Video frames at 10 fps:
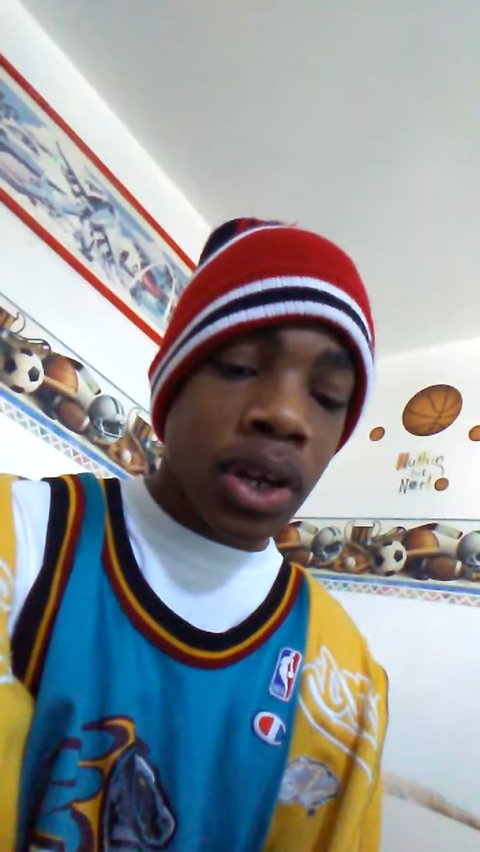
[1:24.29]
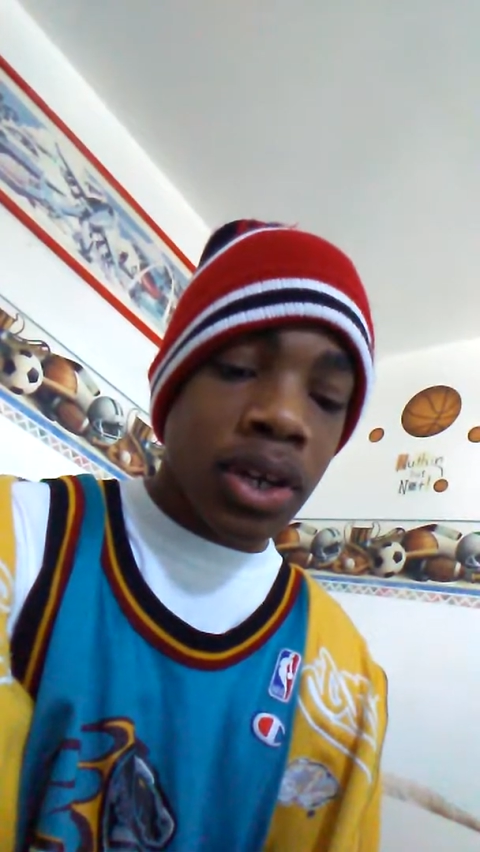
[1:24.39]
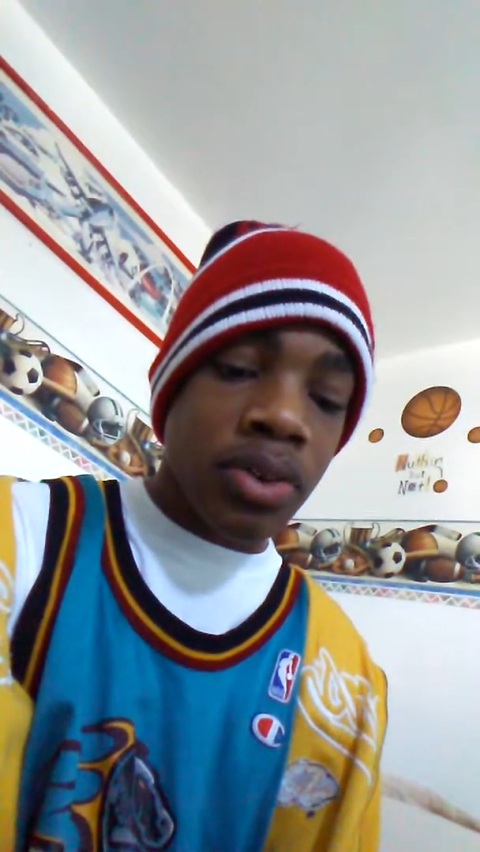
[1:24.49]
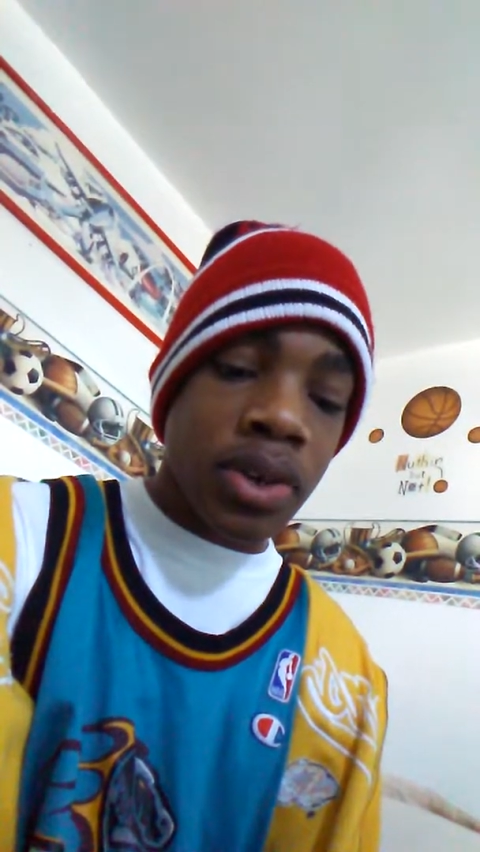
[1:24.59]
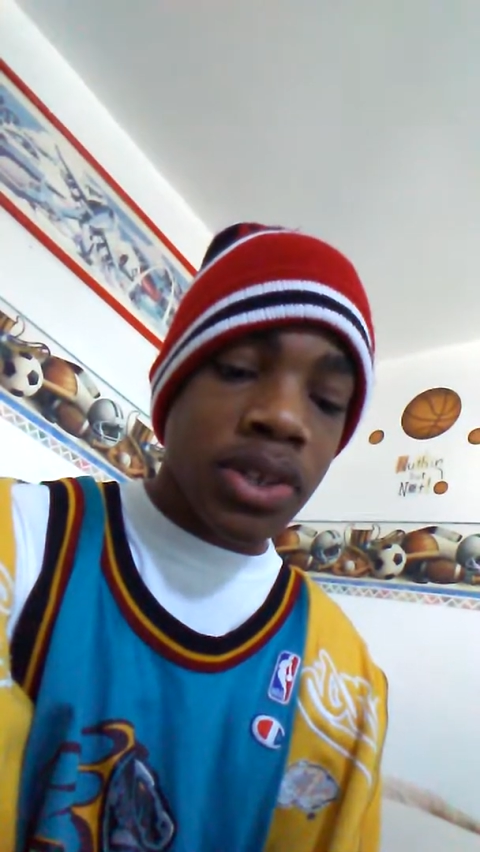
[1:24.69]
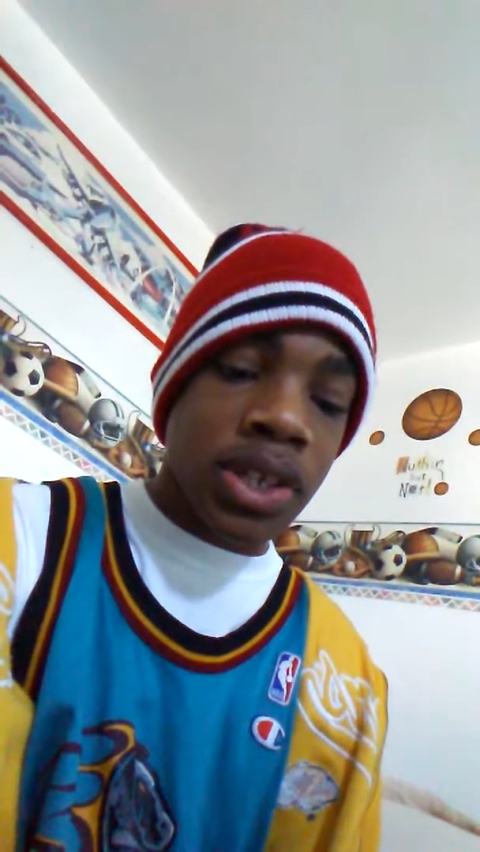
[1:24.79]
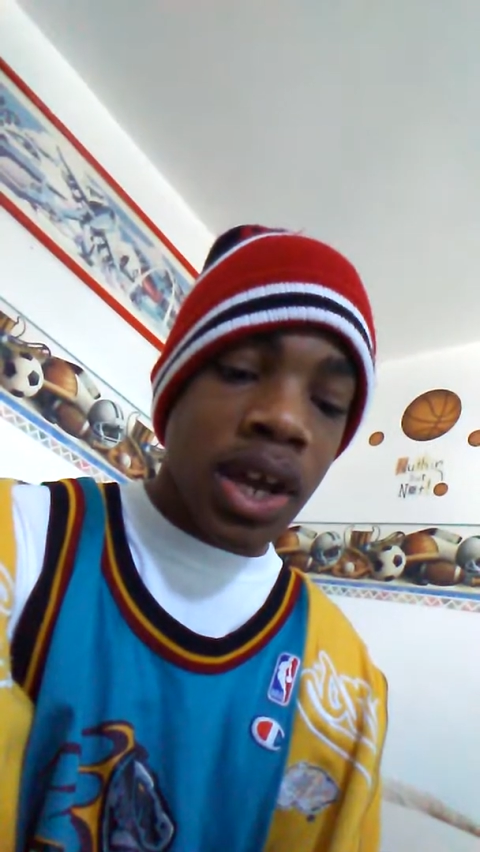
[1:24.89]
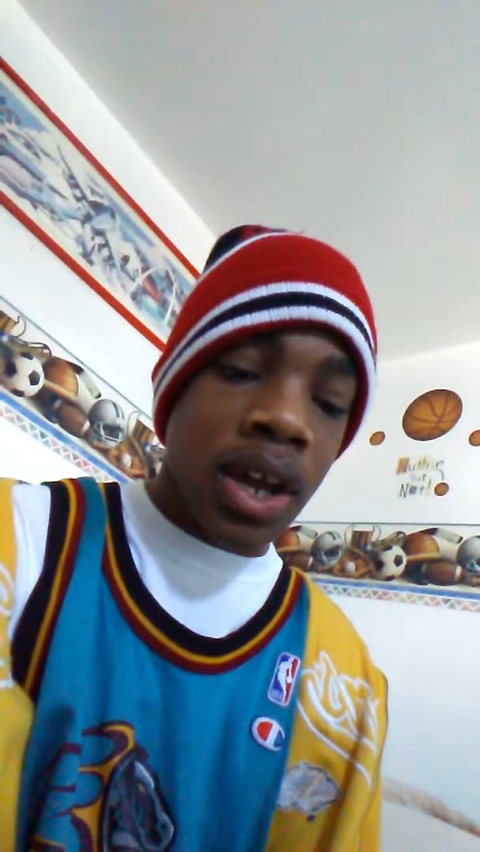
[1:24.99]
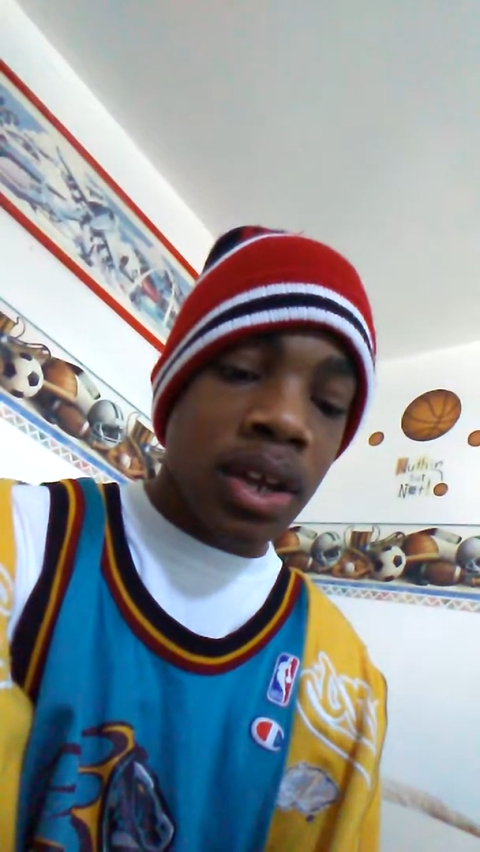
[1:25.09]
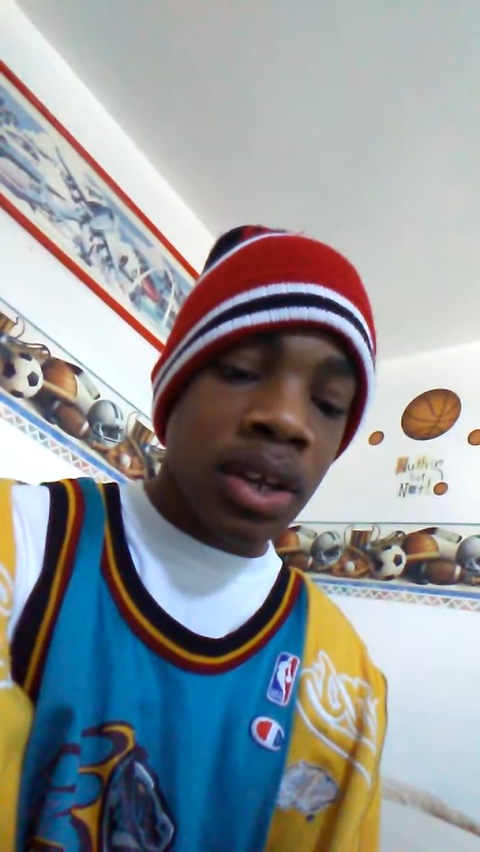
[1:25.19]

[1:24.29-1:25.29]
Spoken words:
I go outside